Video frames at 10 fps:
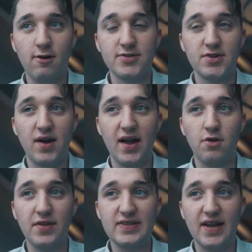Also, I
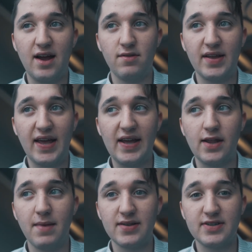only sent out like 80
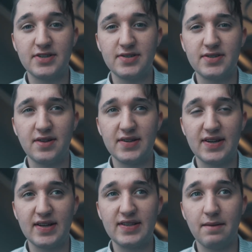messages, so that's
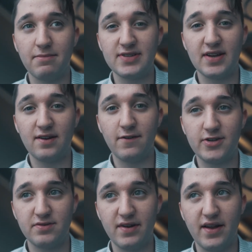like a 10%
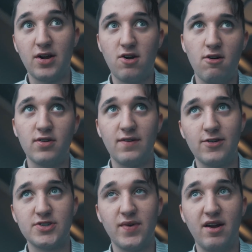conversion rate, a call
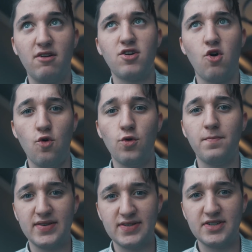conversion rate on cold
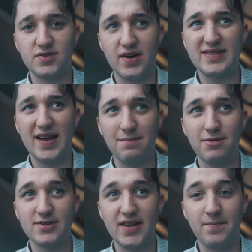messages, right?
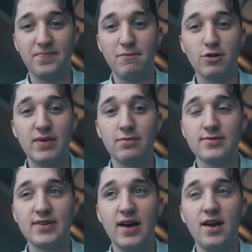10%. Most
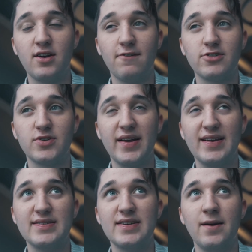people's conversion rate
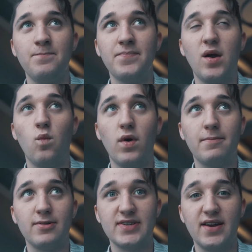is
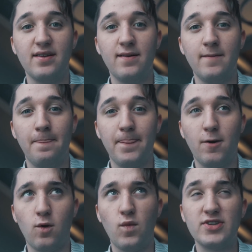1%
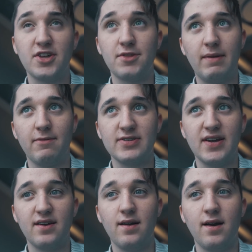or 1 to
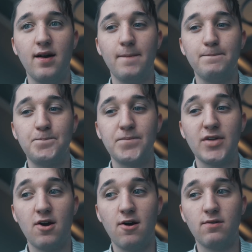3%
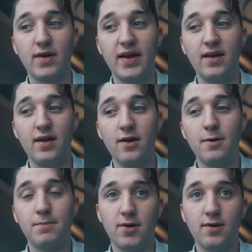call rate
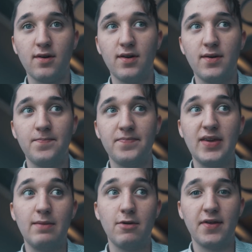per
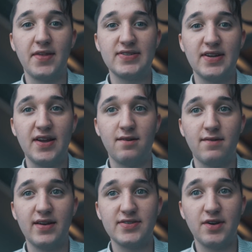email that they send out,
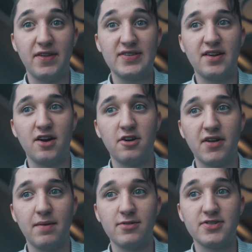right? So if they send 100
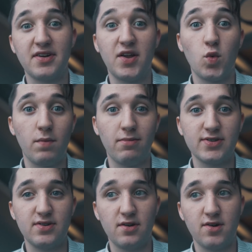emails, they're getting
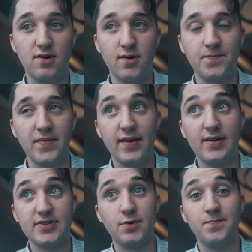1% on a call.
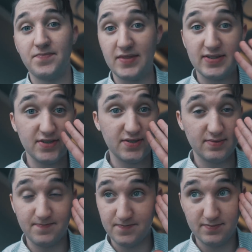So this
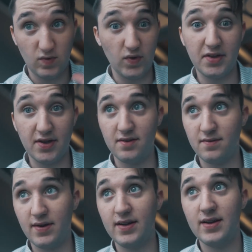is really good,
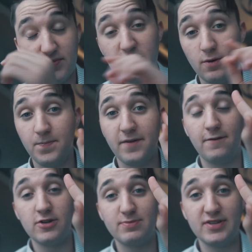right? So
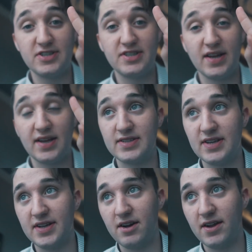first message that gets
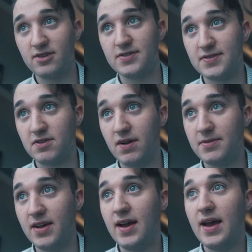sent out, here's the
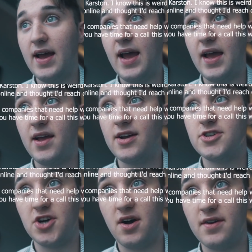script. Hey,
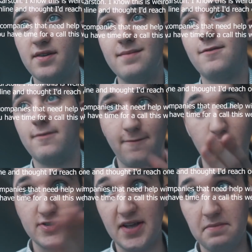John,
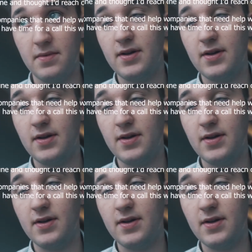first name.